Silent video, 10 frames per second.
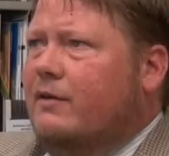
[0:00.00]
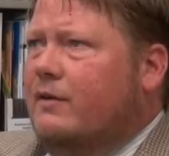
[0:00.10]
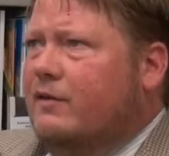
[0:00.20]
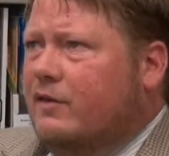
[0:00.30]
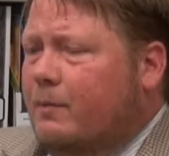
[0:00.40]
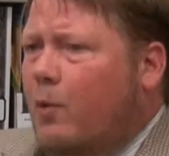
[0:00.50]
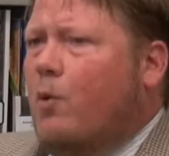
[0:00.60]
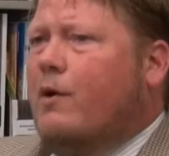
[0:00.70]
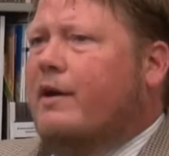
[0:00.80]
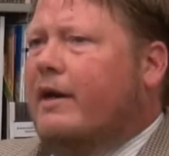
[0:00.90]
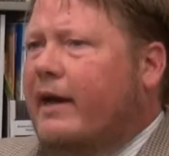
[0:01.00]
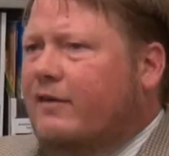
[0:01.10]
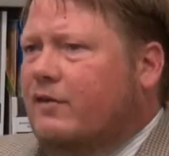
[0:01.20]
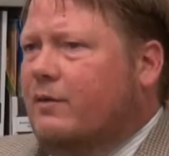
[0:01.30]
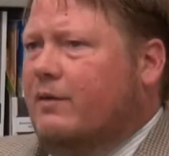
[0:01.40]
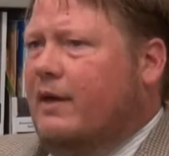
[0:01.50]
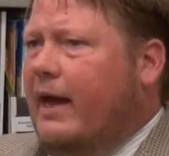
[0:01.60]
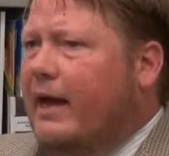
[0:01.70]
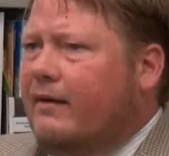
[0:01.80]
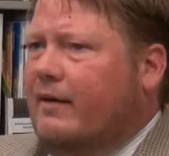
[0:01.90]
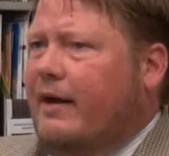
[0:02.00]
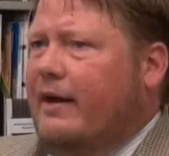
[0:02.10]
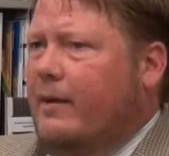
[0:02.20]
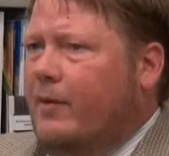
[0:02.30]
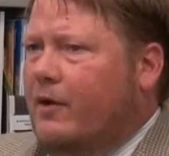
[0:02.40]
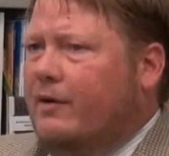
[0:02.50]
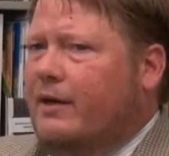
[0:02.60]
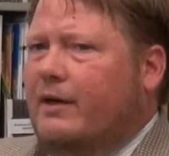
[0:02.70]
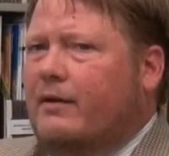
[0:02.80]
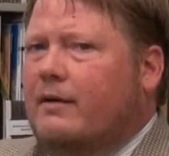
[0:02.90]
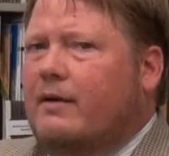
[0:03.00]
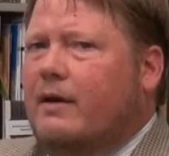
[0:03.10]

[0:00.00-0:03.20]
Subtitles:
supporting a certain anti-American